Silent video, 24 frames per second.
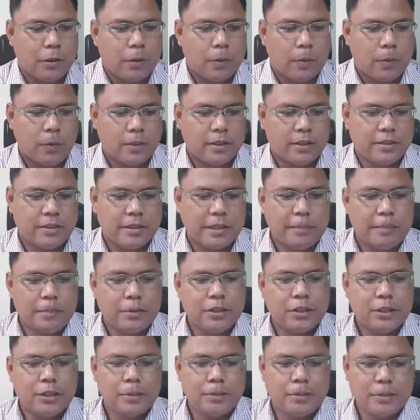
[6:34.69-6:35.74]
while the
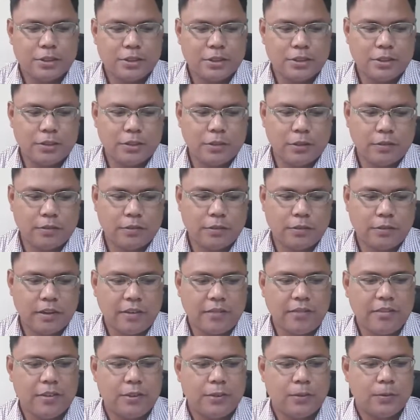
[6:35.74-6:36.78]
Deputy Commissioner of the
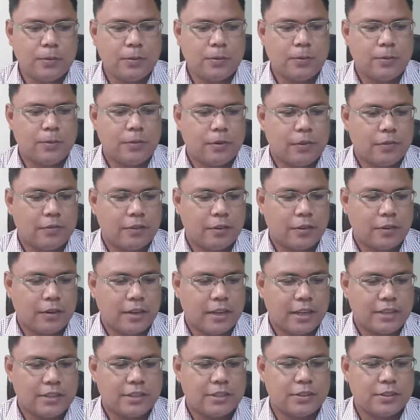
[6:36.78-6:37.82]
Revenue of the
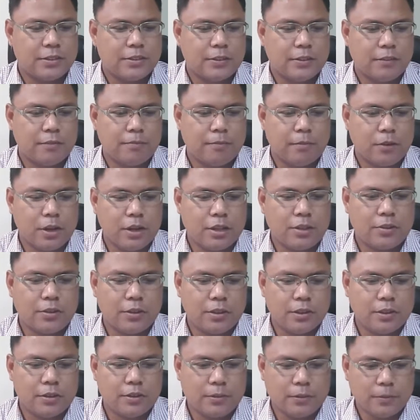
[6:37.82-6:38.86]
Collection of
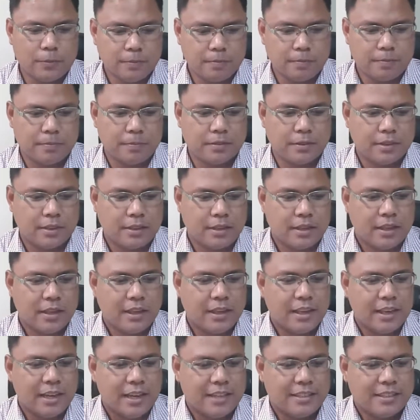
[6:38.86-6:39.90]
Monitoring Group
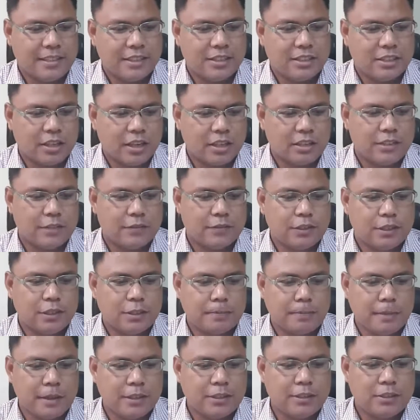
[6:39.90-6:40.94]
is in charge of
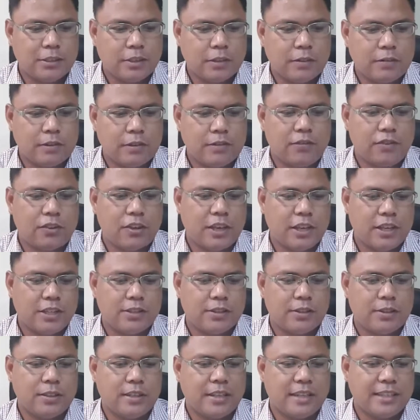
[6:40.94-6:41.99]
suspension,
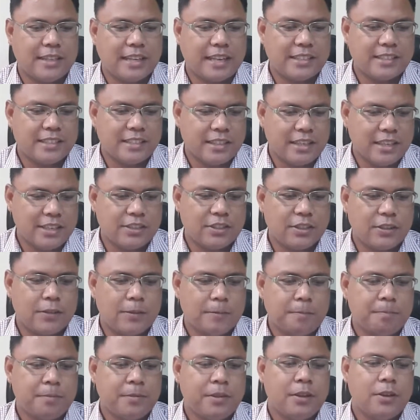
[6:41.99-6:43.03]
revocation, and
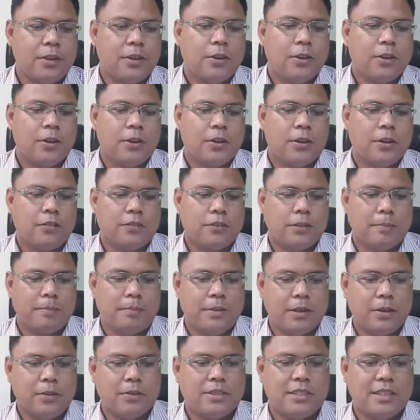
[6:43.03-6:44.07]
cancellation of the
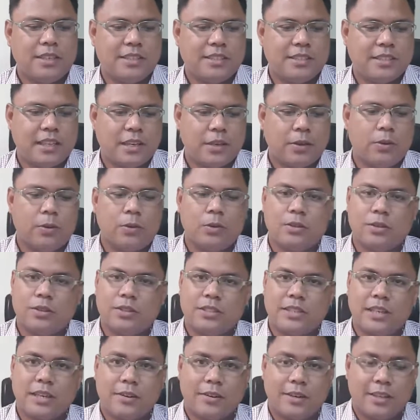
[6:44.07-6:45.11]
BOC
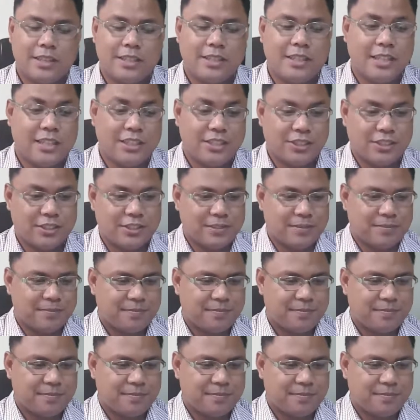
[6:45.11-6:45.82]
stakeholders' accreditation.